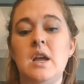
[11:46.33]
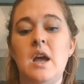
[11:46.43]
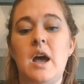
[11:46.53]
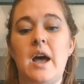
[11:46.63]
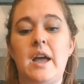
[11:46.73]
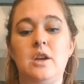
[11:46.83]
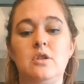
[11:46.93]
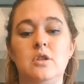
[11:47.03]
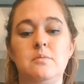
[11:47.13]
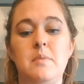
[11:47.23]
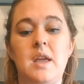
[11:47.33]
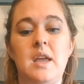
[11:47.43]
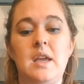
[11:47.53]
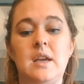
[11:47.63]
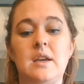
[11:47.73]
I could
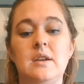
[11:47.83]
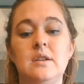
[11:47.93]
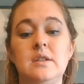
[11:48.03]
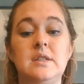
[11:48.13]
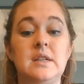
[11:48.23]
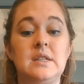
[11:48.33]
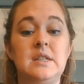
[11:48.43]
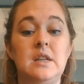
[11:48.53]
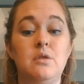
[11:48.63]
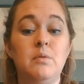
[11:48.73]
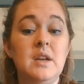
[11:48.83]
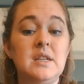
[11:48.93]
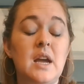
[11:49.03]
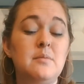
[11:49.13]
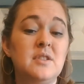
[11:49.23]
make 63
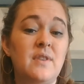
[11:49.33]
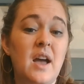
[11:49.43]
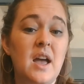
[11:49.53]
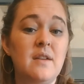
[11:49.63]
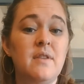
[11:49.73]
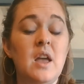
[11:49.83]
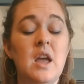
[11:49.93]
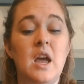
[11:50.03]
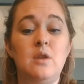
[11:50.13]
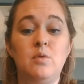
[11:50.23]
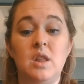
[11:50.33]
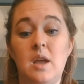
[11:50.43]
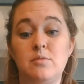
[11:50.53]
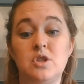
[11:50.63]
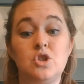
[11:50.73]
times 5, and really
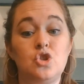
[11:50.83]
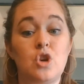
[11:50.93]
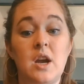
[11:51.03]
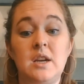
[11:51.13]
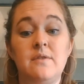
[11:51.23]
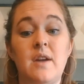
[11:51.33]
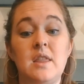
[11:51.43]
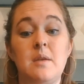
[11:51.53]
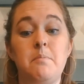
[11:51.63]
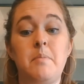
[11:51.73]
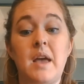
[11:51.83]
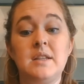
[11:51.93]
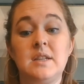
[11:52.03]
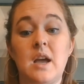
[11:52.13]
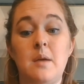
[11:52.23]
I'm just trying to find the
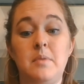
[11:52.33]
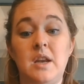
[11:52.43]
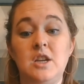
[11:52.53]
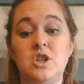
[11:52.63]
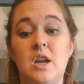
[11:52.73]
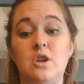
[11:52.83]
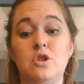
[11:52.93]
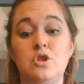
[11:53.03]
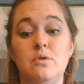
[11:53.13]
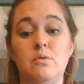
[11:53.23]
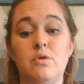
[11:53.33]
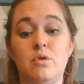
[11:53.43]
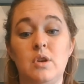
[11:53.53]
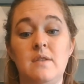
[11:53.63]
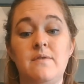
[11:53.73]
best combination. I could do
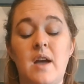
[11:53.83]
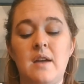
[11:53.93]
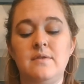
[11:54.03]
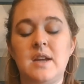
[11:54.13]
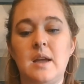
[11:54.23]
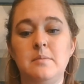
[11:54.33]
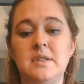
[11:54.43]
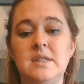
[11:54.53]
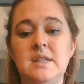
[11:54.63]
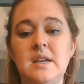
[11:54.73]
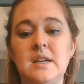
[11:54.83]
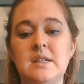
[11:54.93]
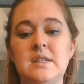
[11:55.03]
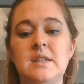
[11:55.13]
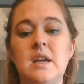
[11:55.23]
35 times 6.
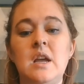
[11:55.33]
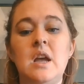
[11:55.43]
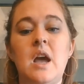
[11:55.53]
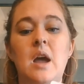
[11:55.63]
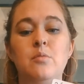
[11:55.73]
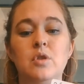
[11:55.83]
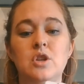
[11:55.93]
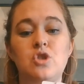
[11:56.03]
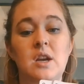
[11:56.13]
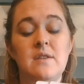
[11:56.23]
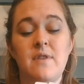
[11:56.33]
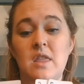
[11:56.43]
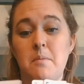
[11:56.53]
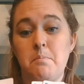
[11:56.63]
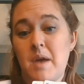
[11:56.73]
I'm really trying to find
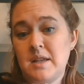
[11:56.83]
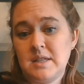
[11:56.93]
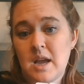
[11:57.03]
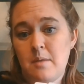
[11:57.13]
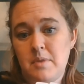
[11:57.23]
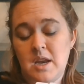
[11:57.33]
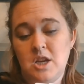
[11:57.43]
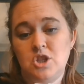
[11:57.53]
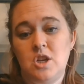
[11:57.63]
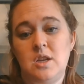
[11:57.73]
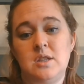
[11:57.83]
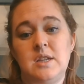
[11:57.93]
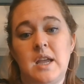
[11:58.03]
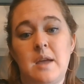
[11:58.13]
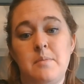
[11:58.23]
the best combination to
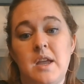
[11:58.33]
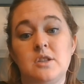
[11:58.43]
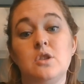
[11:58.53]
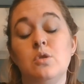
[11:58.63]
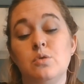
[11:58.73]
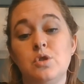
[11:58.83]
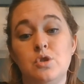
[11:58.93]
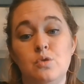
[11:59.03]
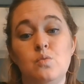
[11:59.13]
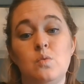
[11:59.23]
get me as close to